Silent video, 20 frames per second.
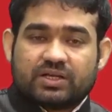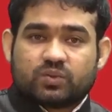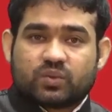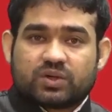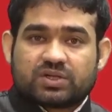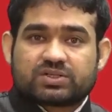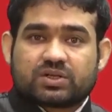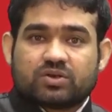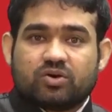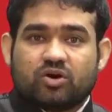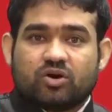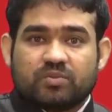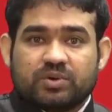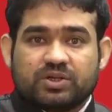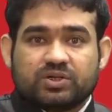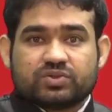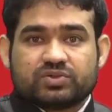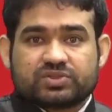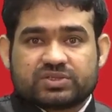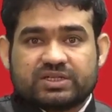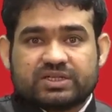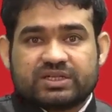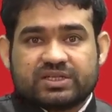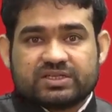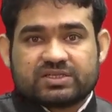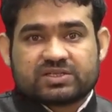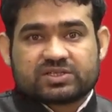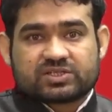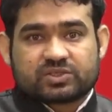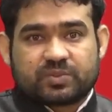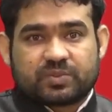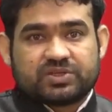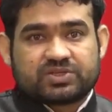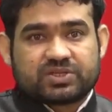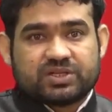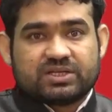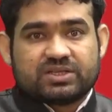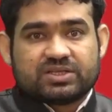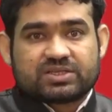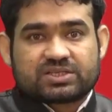What is the government to citizens,
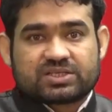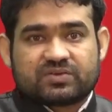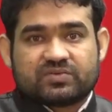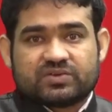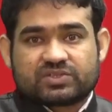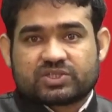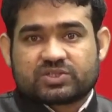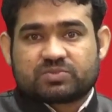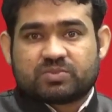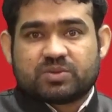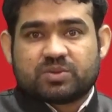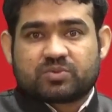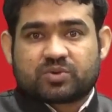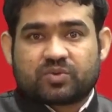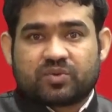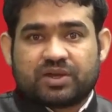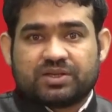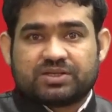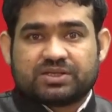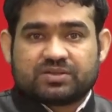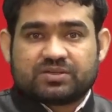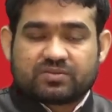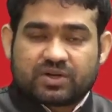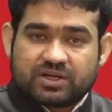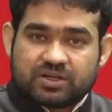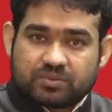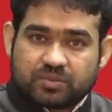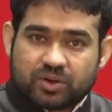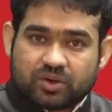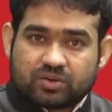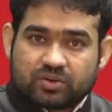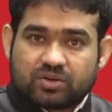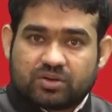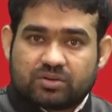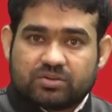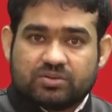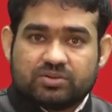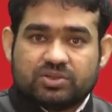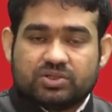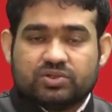especially the services being provided, right?
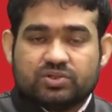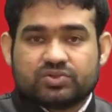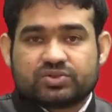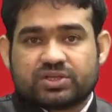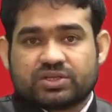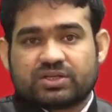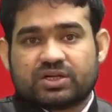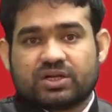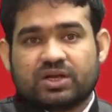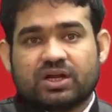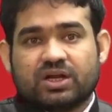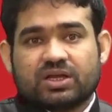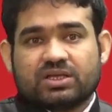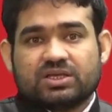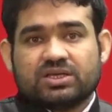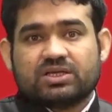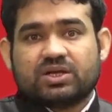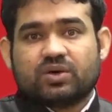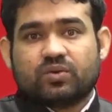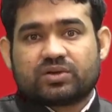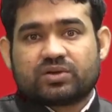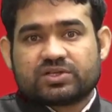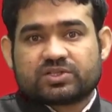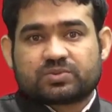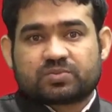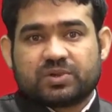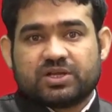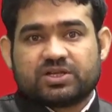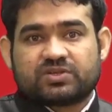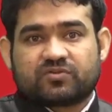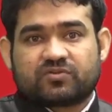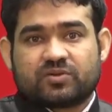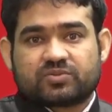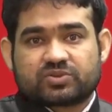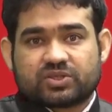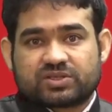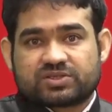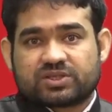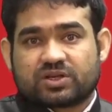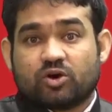Using the e-governance platforms,
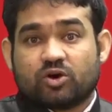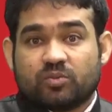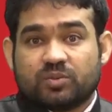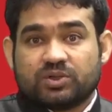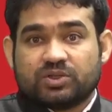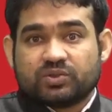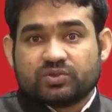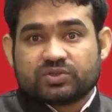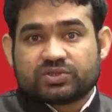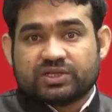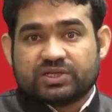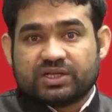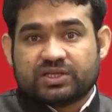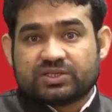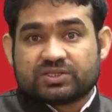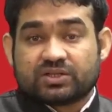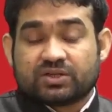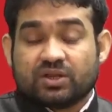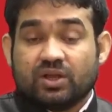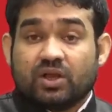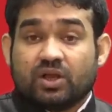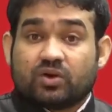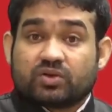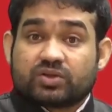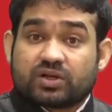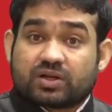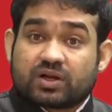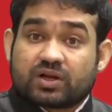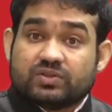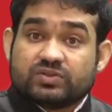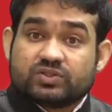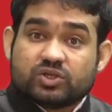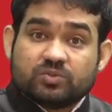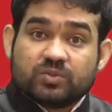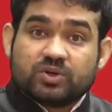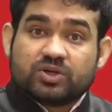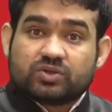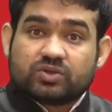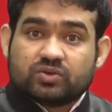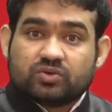so it's a government to citizen or the
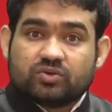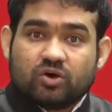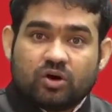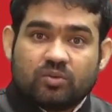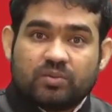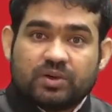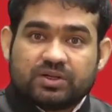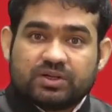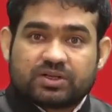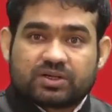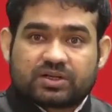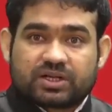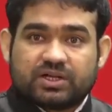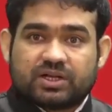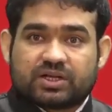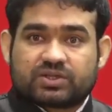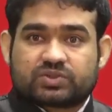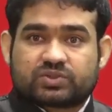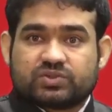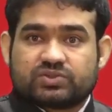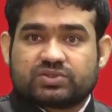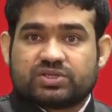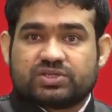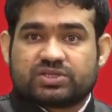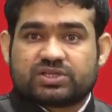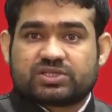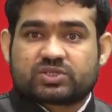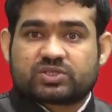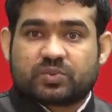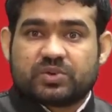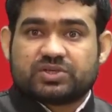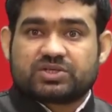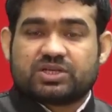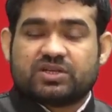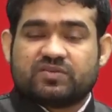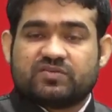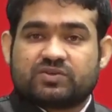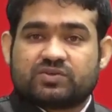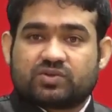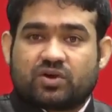consumer to government, right? Association,
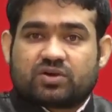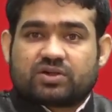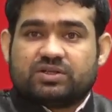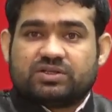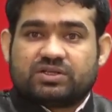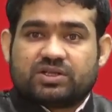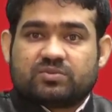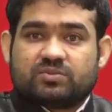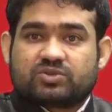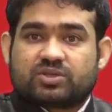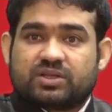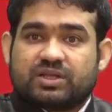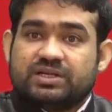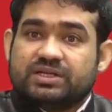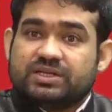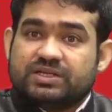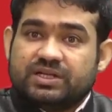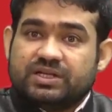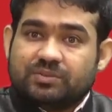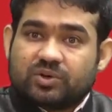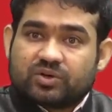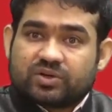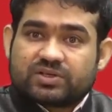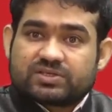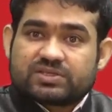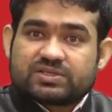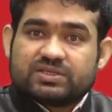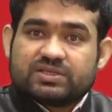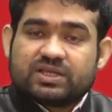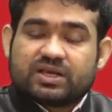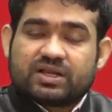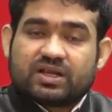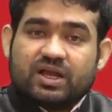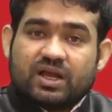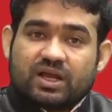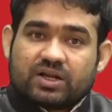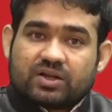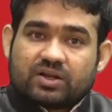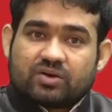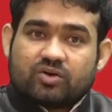especially we talk in terms of the e-democracy there.
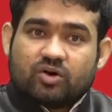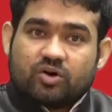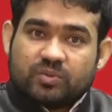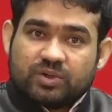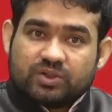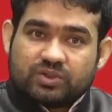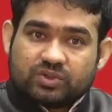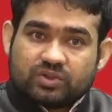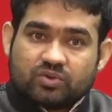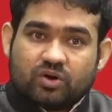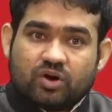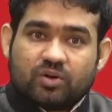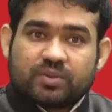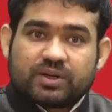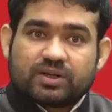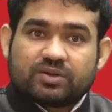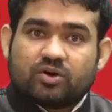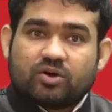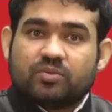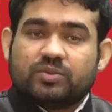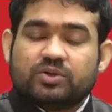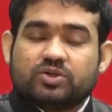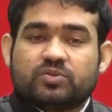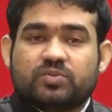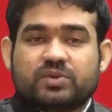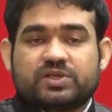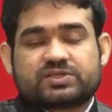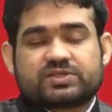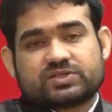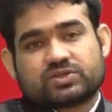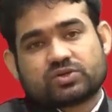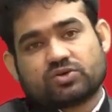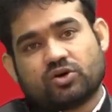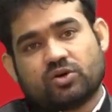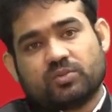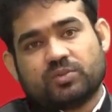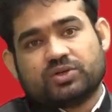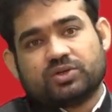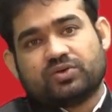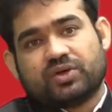Now, government to government, government to business or
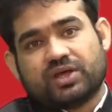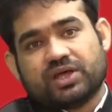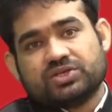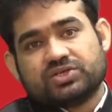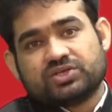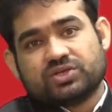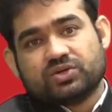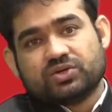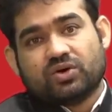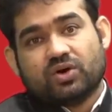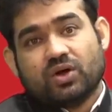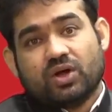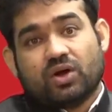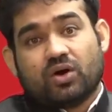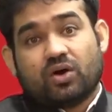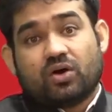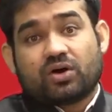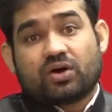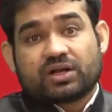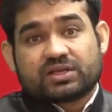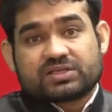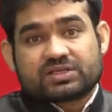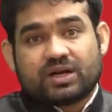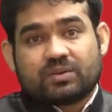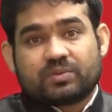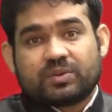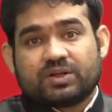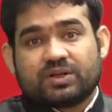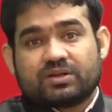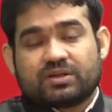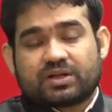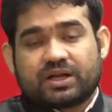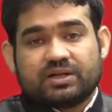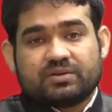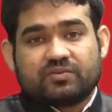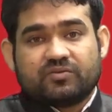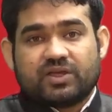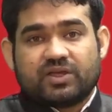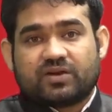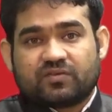government to NGO. Or example, right?
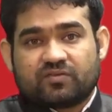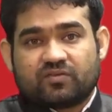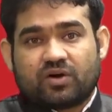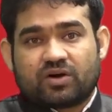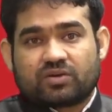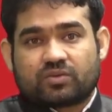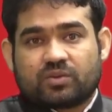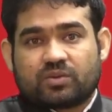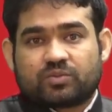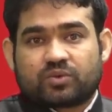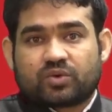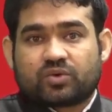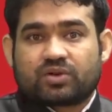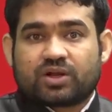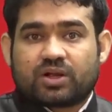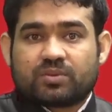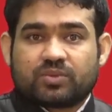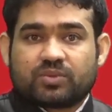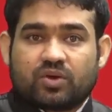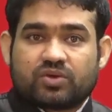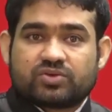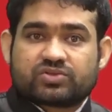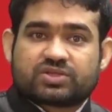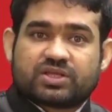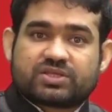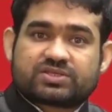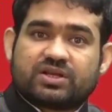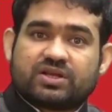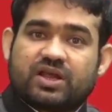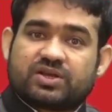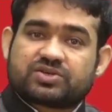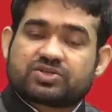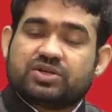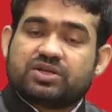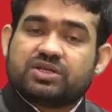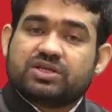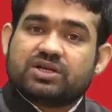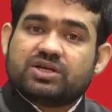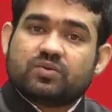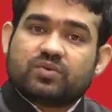We have got one program launched that's a national
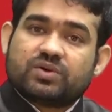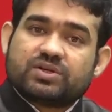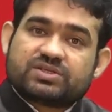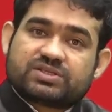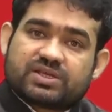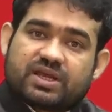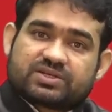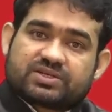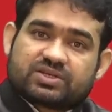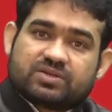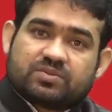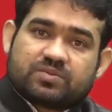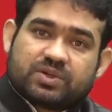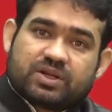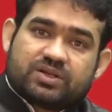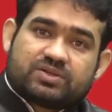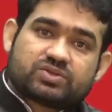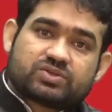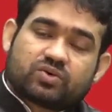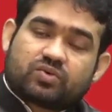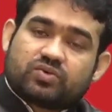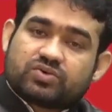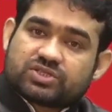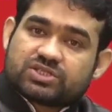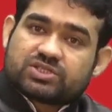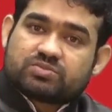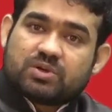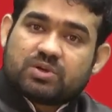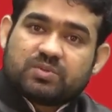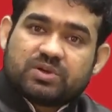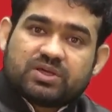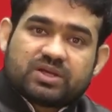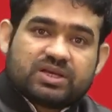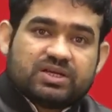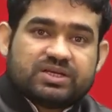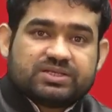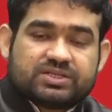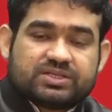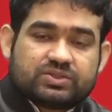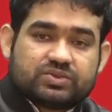e-governance action plan. So questions may be
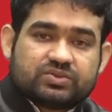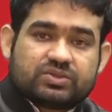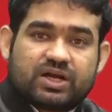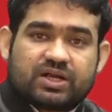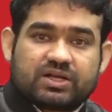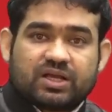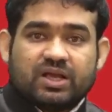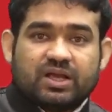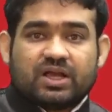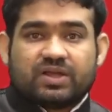related to that.